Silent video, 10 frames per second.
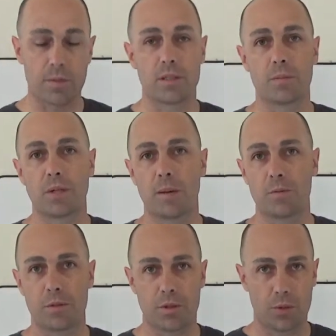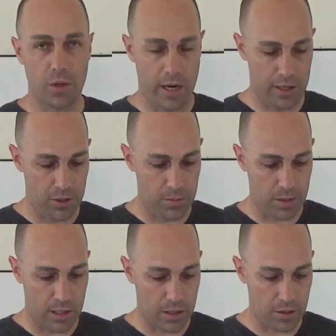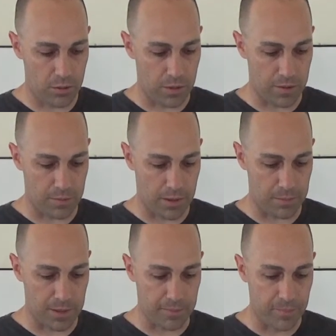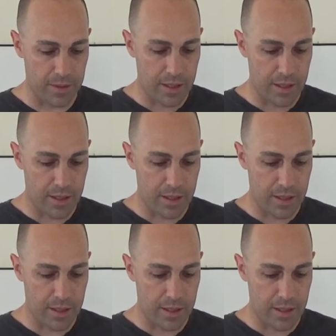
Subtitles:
sometimes through human error or whatever it might be.